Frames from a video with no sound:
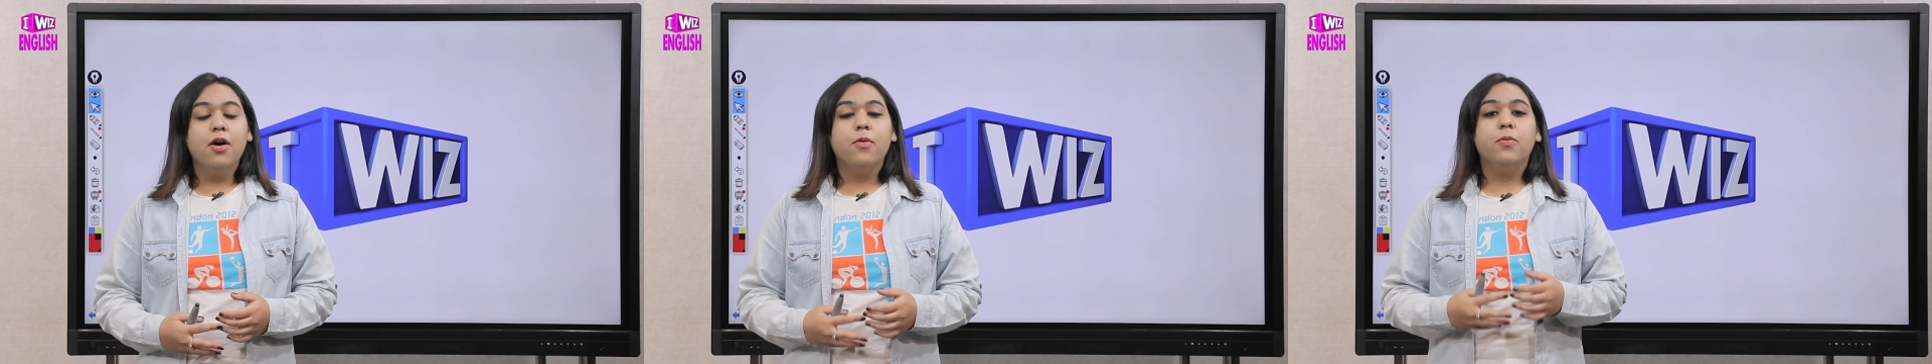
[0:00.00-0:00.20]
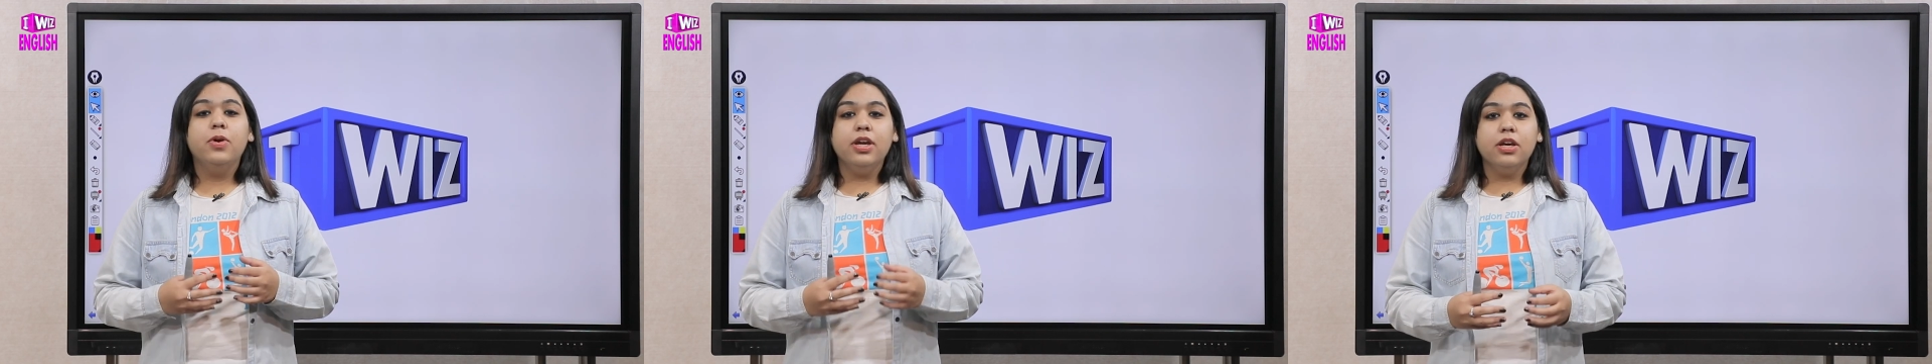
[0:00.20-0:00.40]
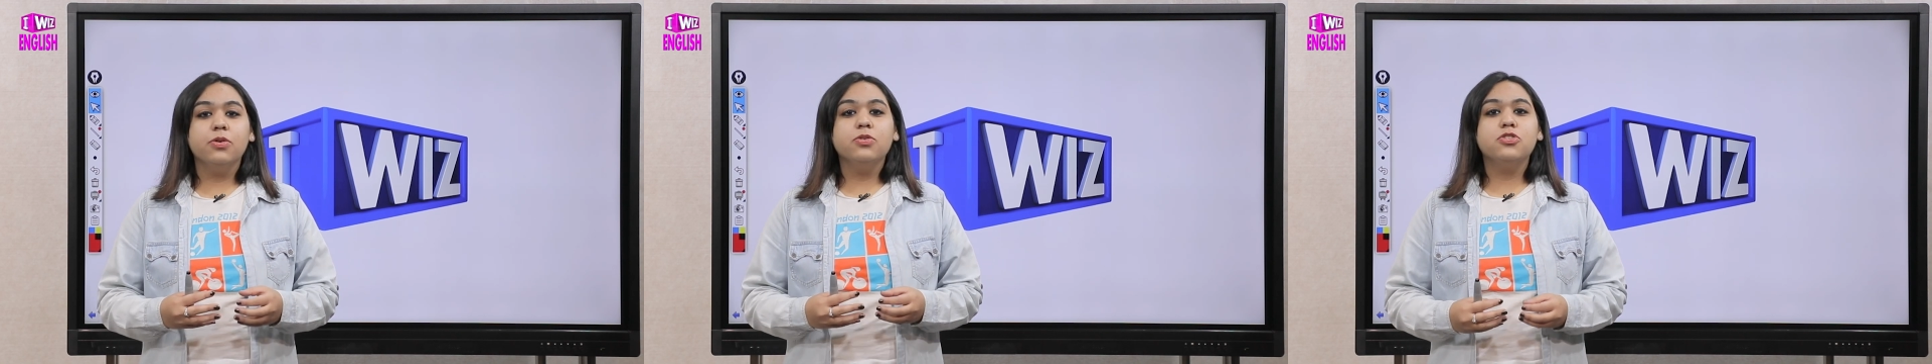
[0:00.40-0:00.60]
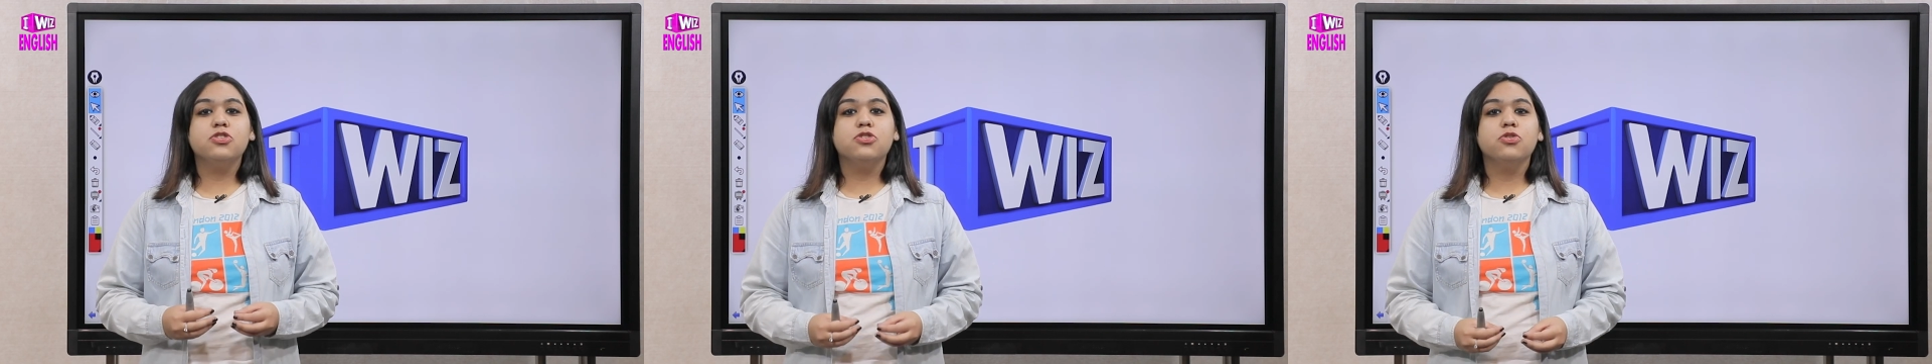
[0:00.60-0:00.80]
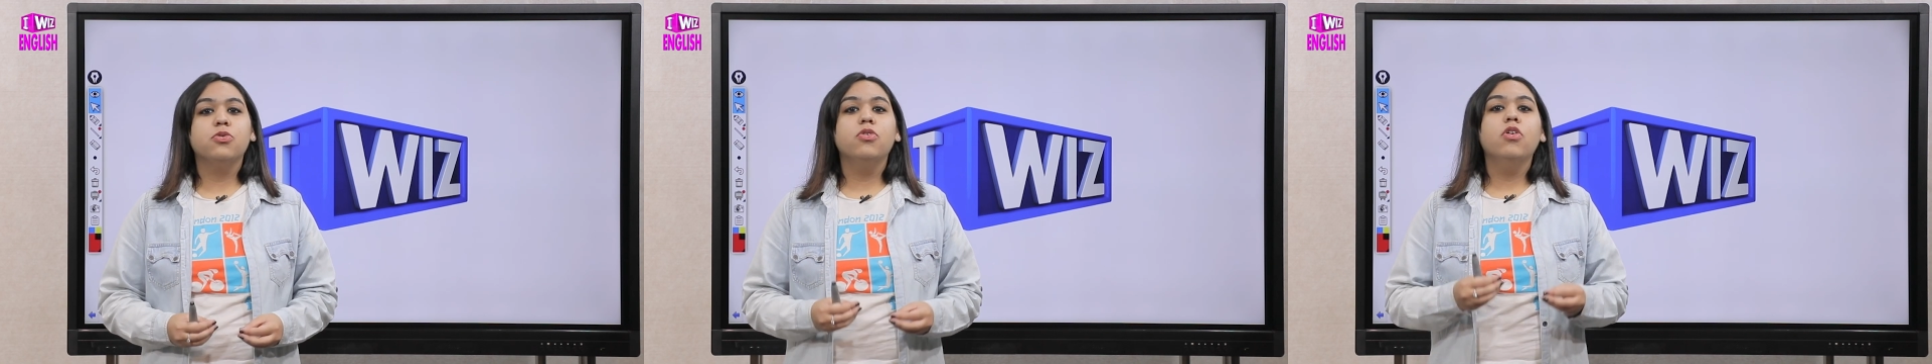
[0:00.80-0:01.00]
we
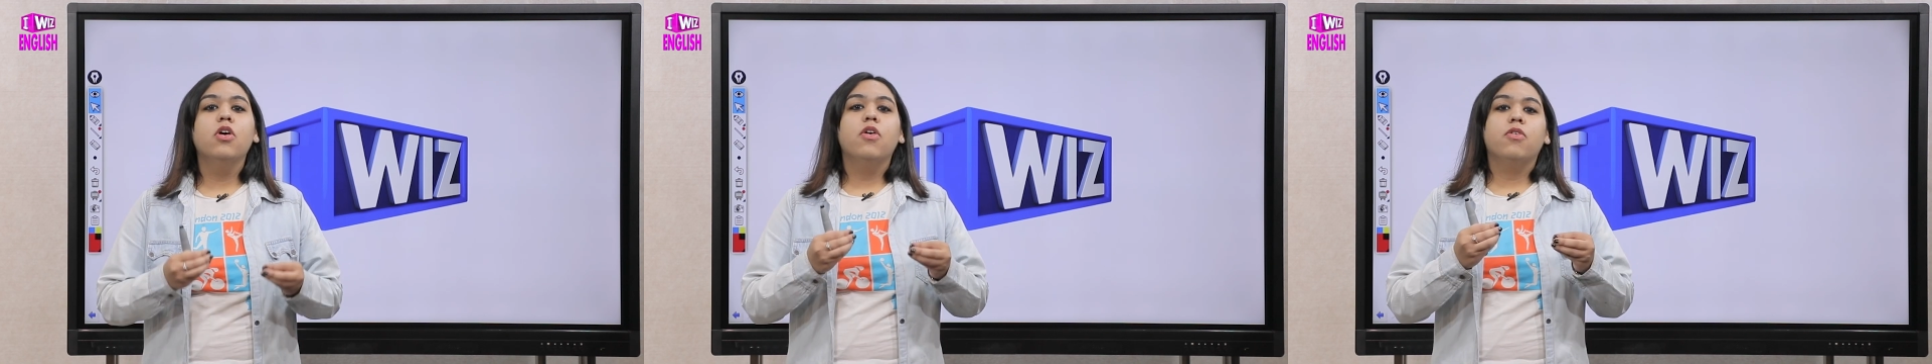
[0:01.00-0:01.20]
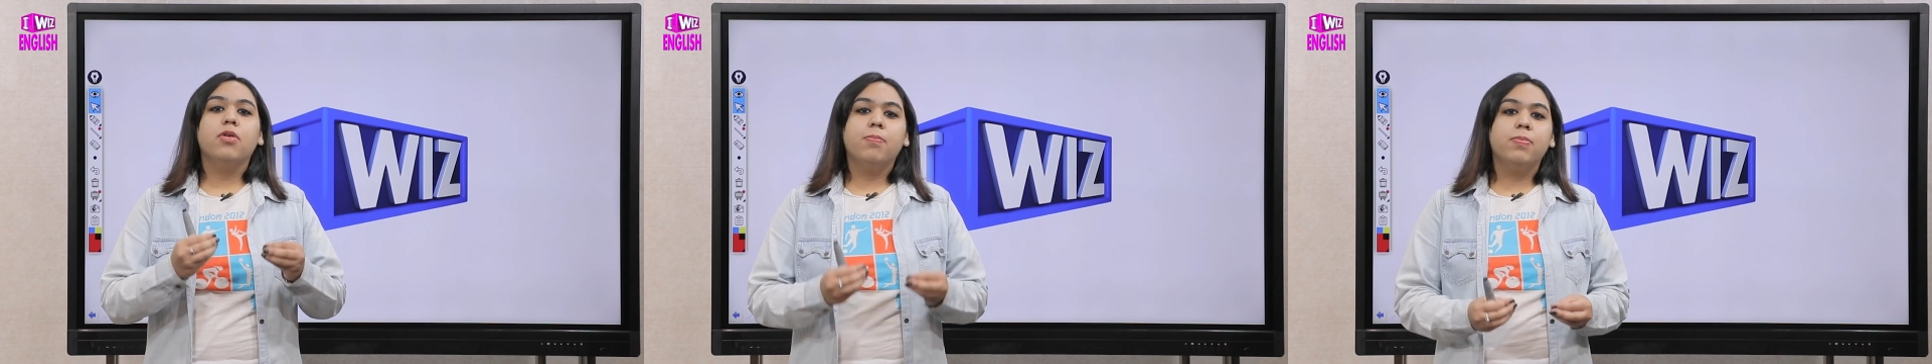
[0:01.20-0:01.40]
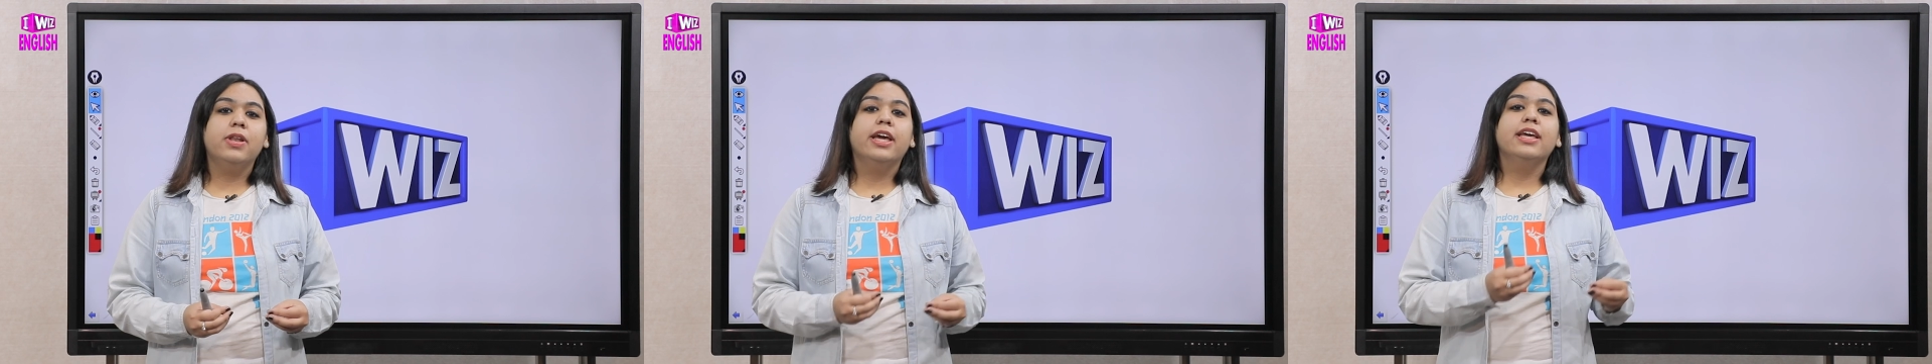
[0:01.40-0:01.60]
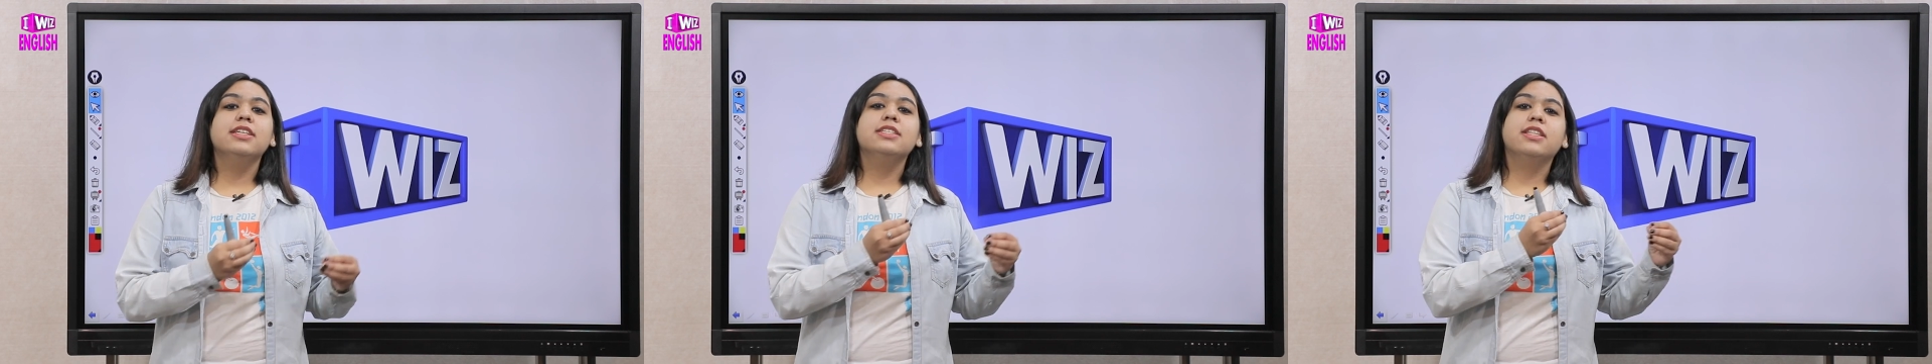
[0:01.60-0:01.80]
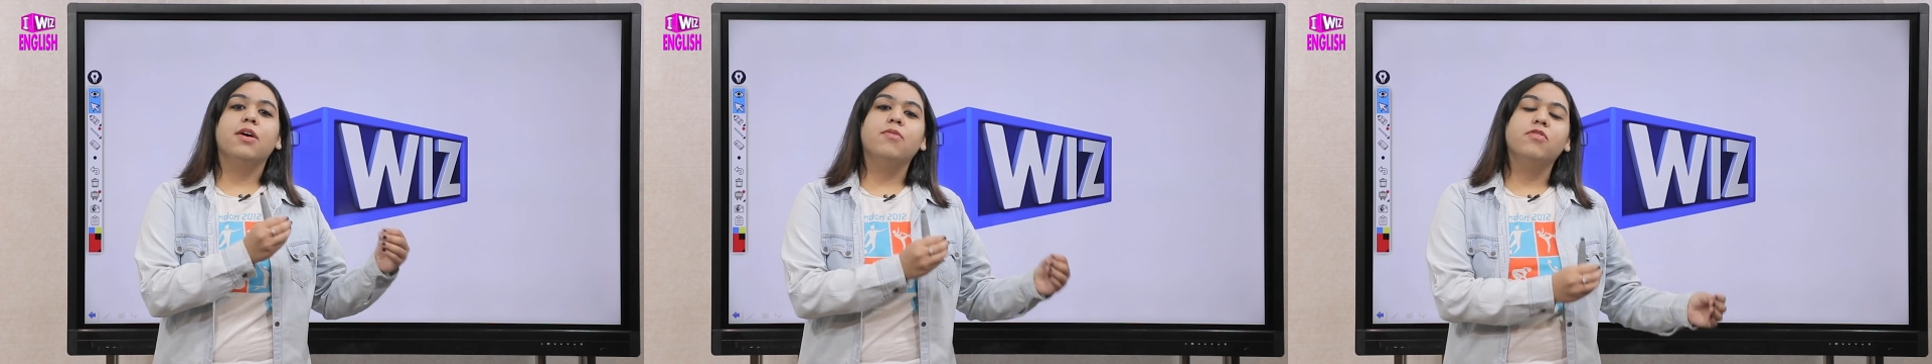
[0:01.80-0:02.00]
used to
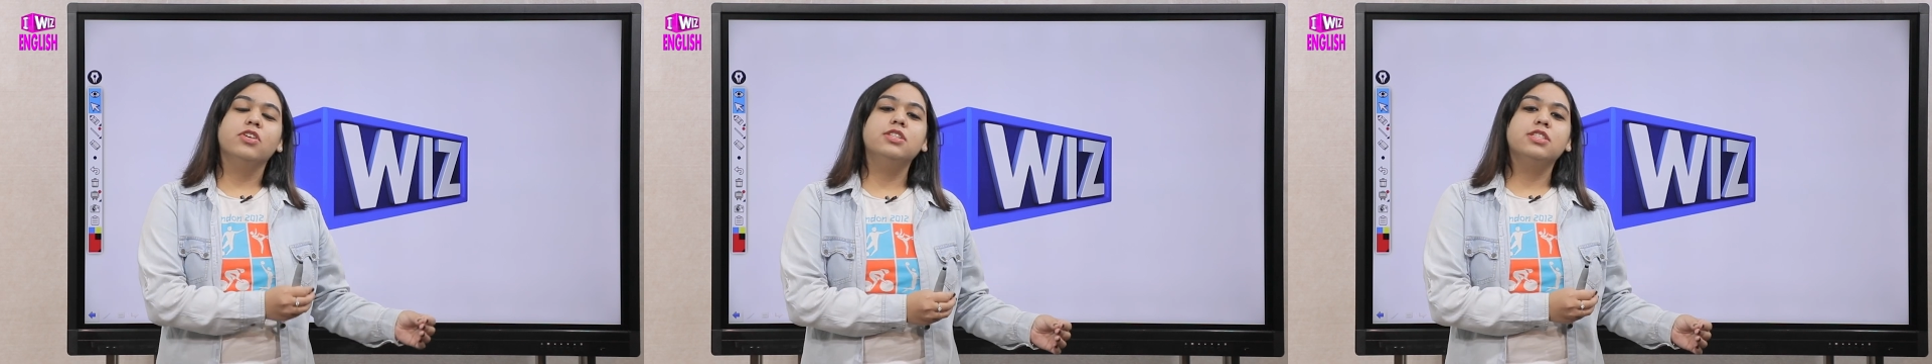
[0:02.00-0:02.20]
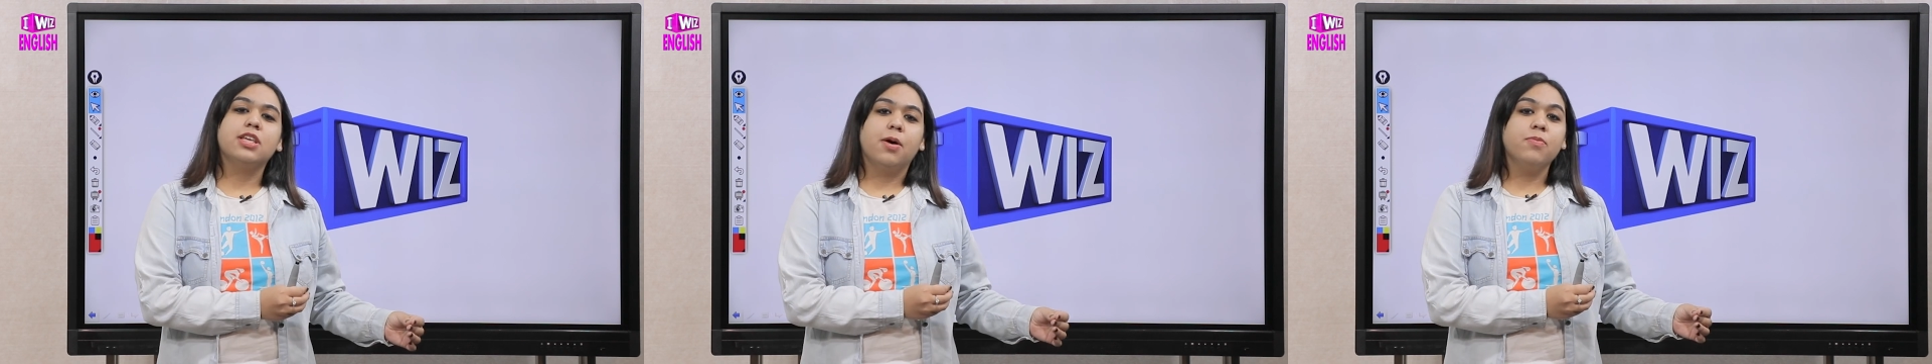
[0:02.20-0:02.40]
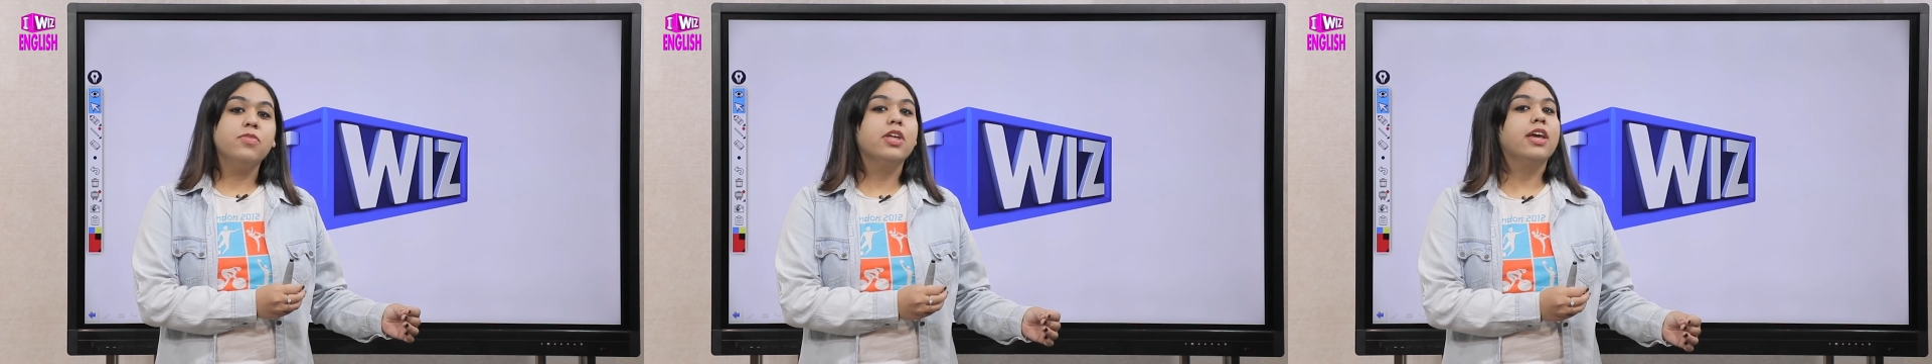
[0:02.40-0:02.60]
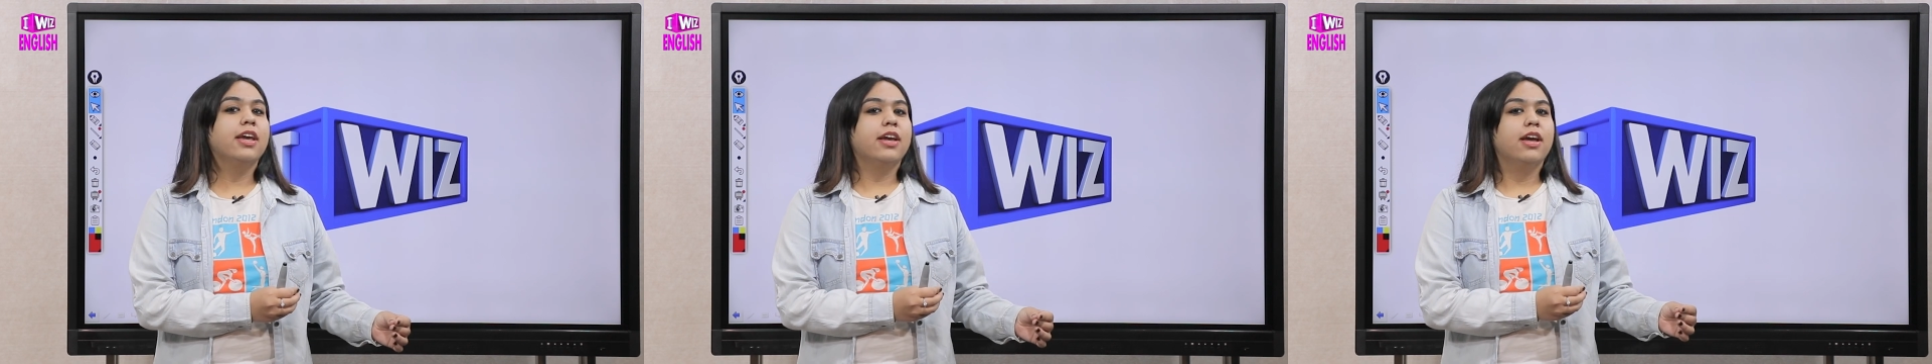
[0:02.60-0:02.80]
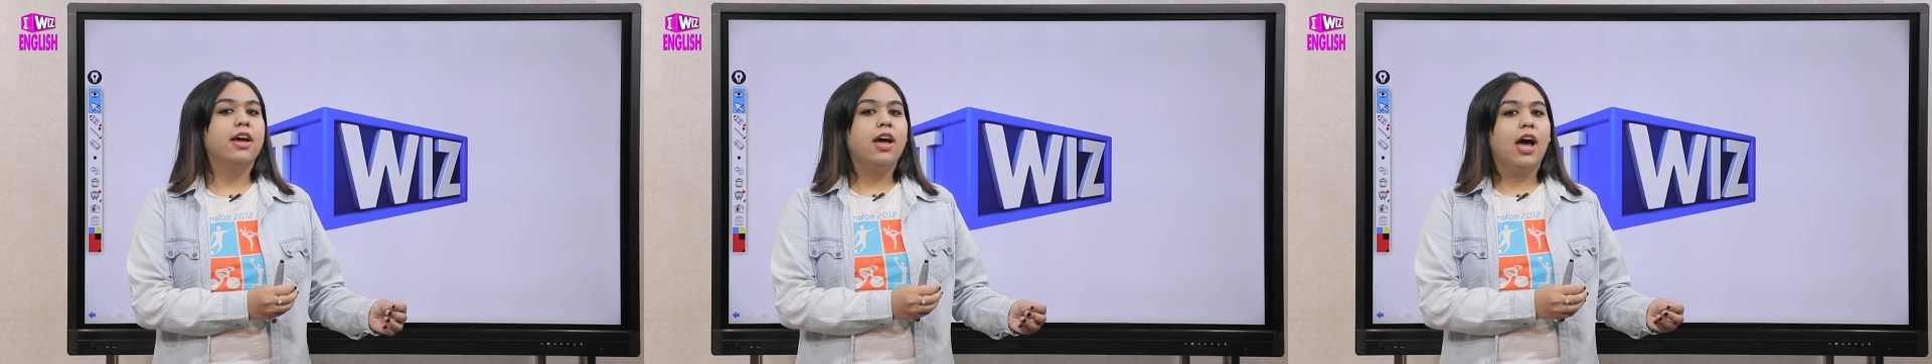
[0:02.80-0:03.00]
replace them with
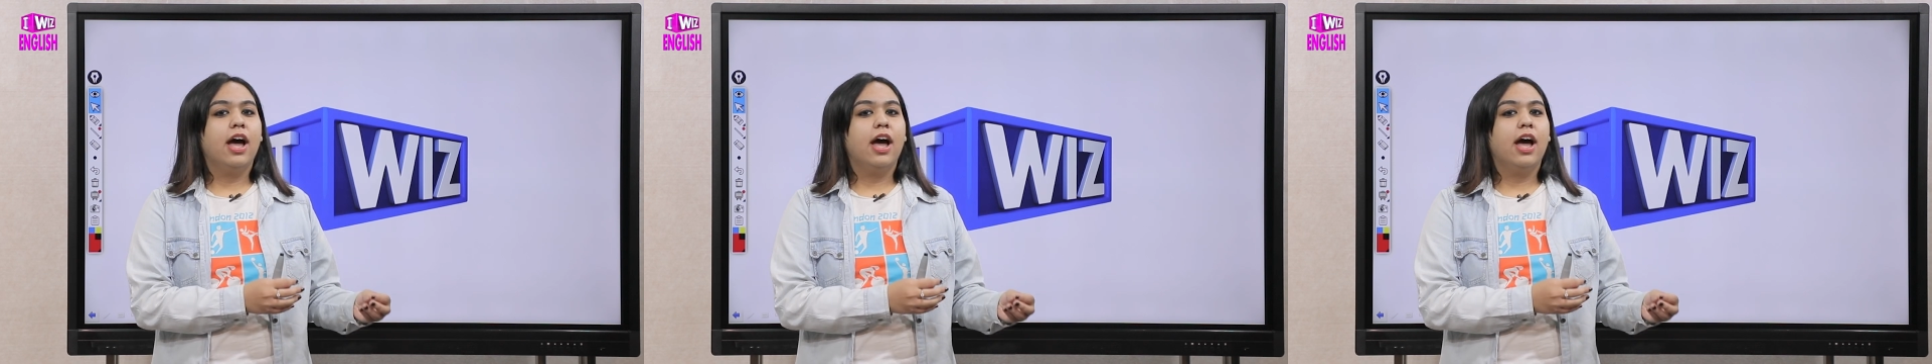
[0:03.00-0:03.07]
something.